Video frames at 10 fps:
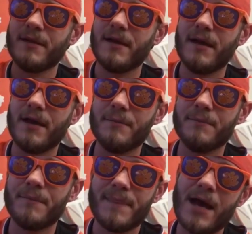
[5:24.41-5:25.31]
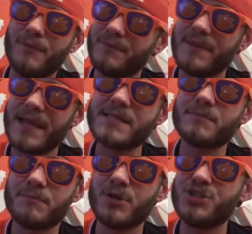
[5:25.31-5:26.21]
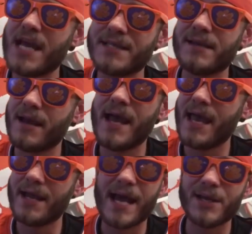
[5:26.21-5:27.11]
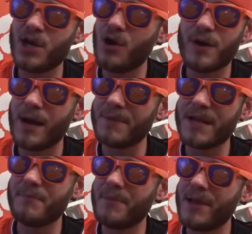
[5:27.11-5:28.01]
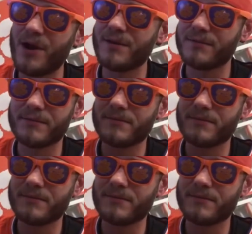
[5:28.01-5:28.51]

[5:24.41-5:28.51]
Now, that's projecting ahead. I know I'm not comparing